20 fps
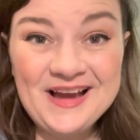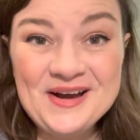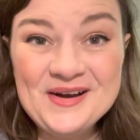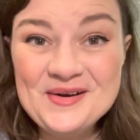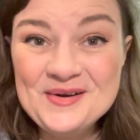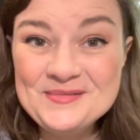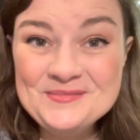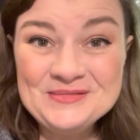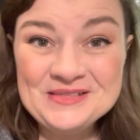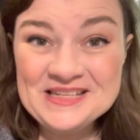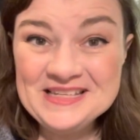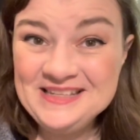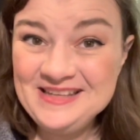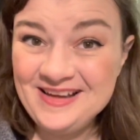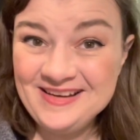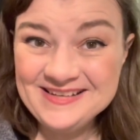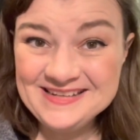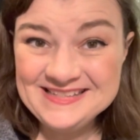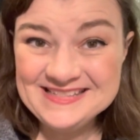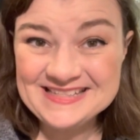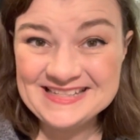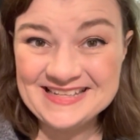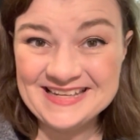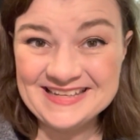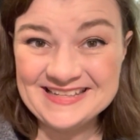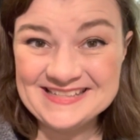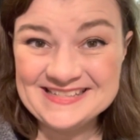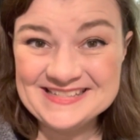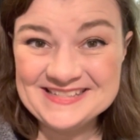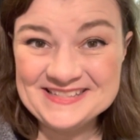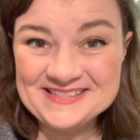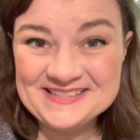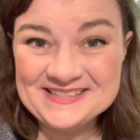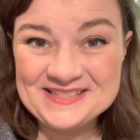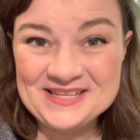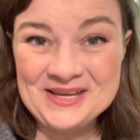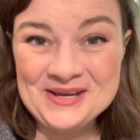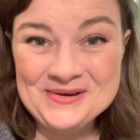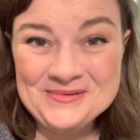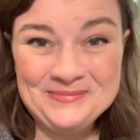I'm delighted
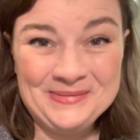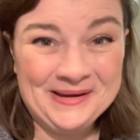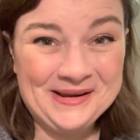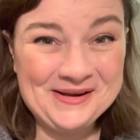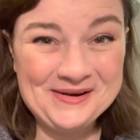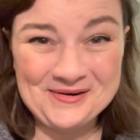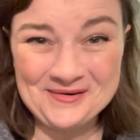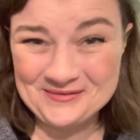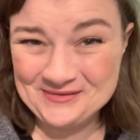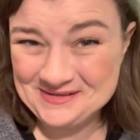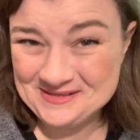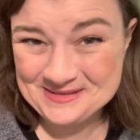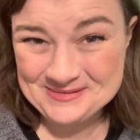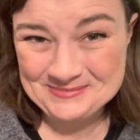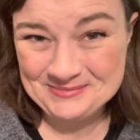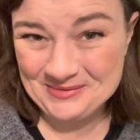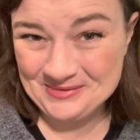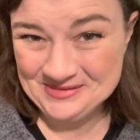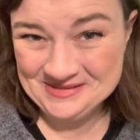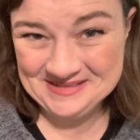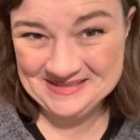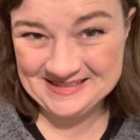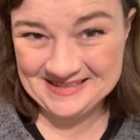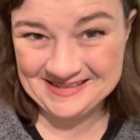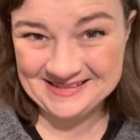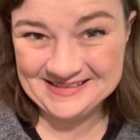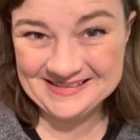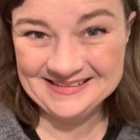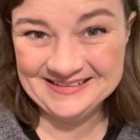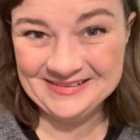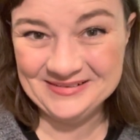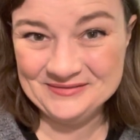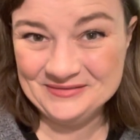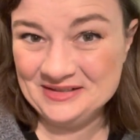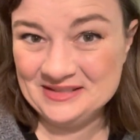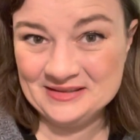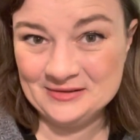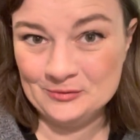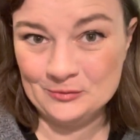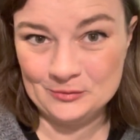to be corresponding
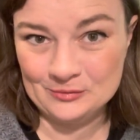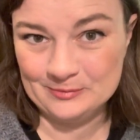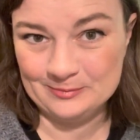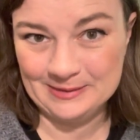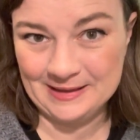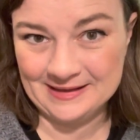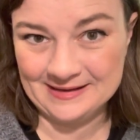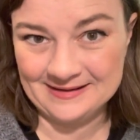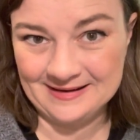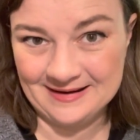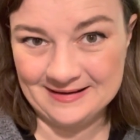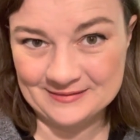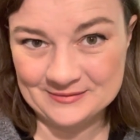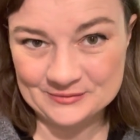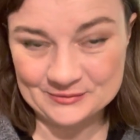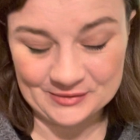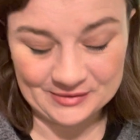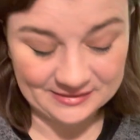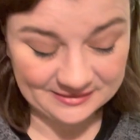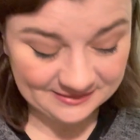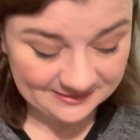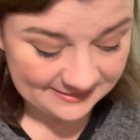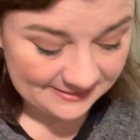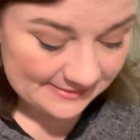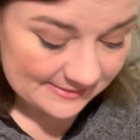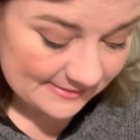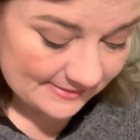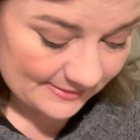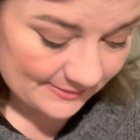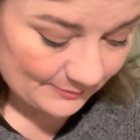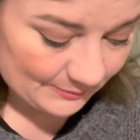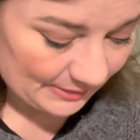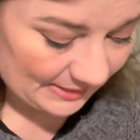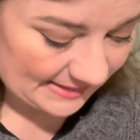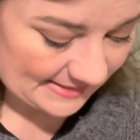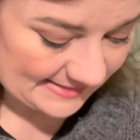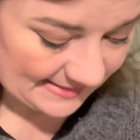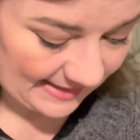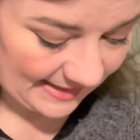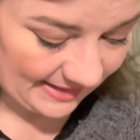with Lord Blencathra
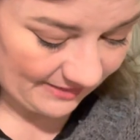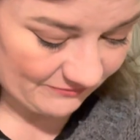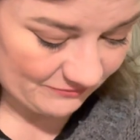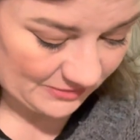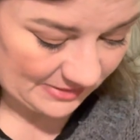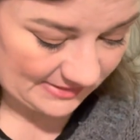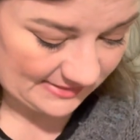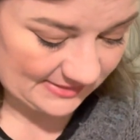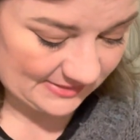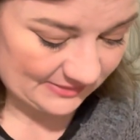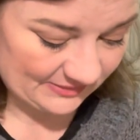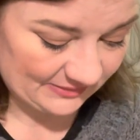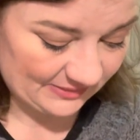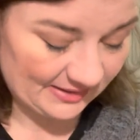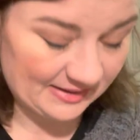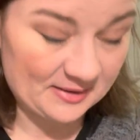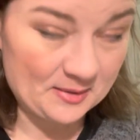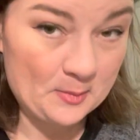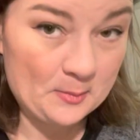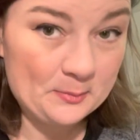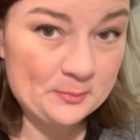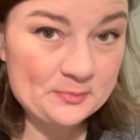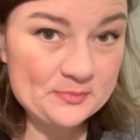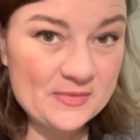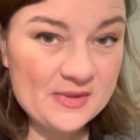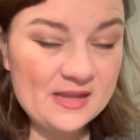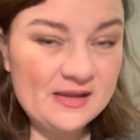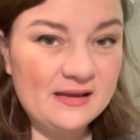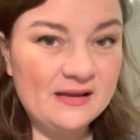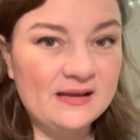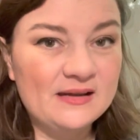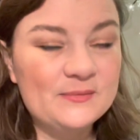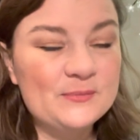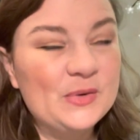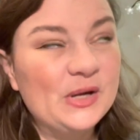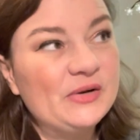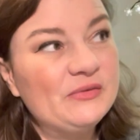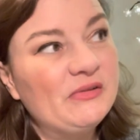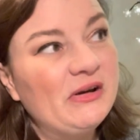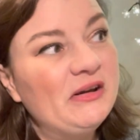because I have written to him.
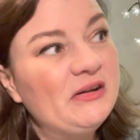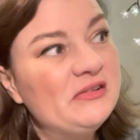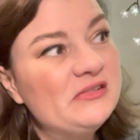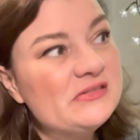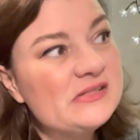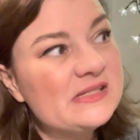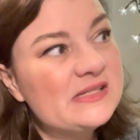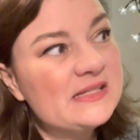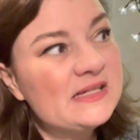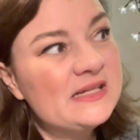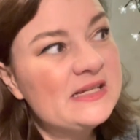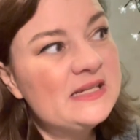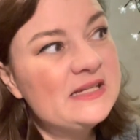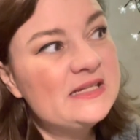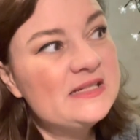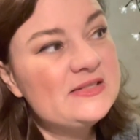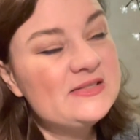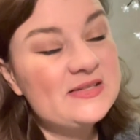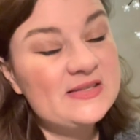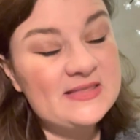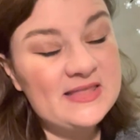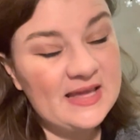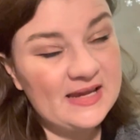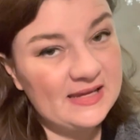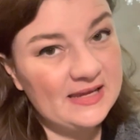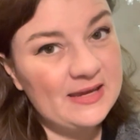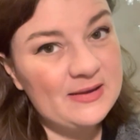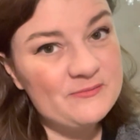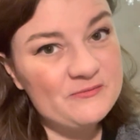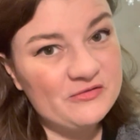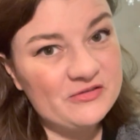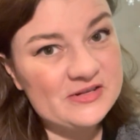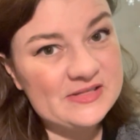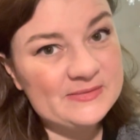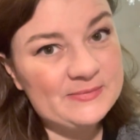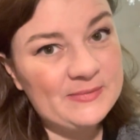I wrote to thank him for his